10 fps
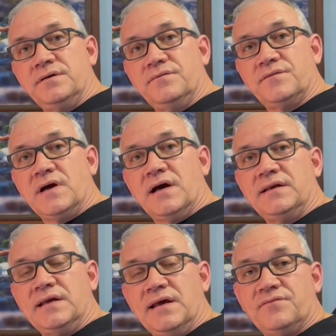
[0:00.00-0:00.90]
You've got
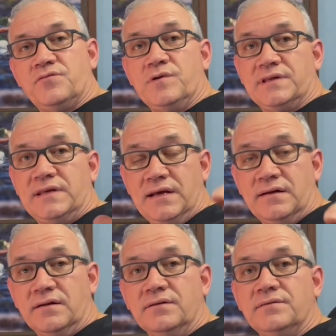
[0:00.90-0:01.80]
an F with an
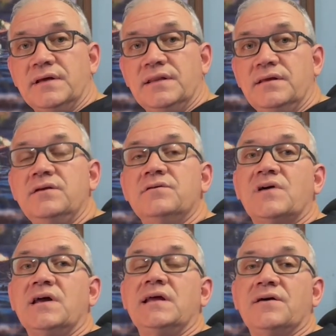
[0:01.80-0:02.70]
L, and then you've
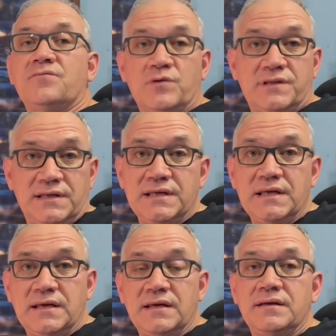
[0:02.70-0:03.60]
got an F with a
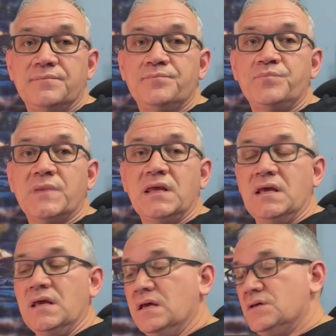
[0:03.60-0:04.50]
D.
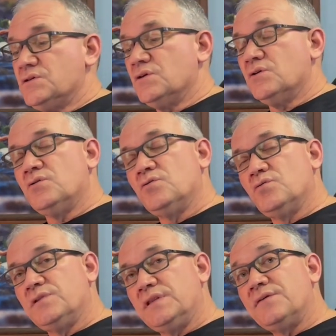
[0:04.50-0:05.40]

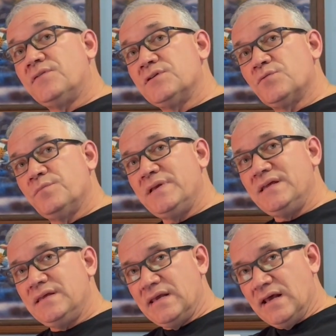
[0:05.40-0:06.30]
So the difference would be
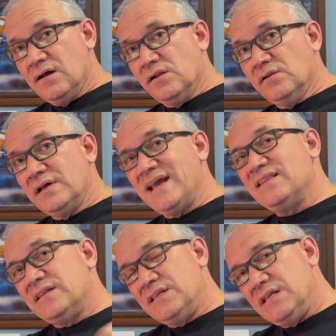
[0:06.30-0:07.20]
the L
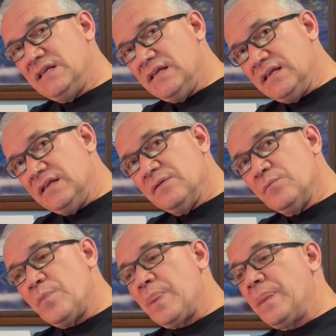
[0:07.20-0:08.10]
and the D
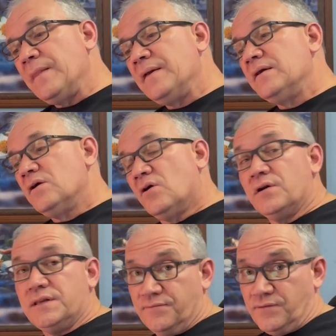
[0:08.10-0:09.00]
are
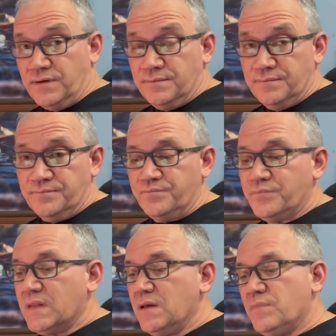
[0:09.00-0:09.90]
different.
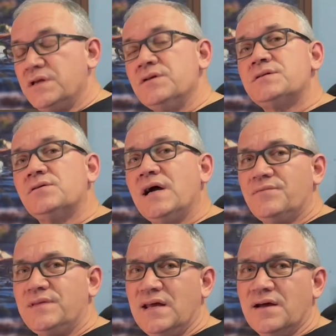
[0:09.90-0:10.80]
But you still
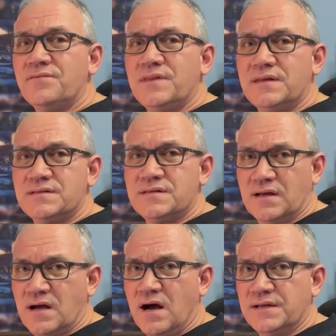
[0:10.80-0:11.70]
have the F that's
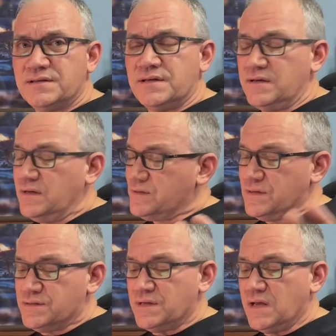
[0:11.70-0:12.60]
constant. It's
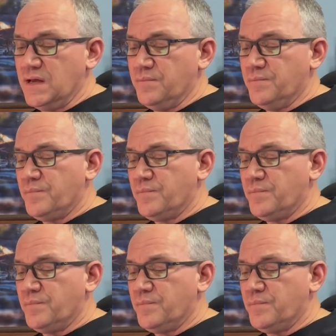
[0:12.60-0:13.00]
the same.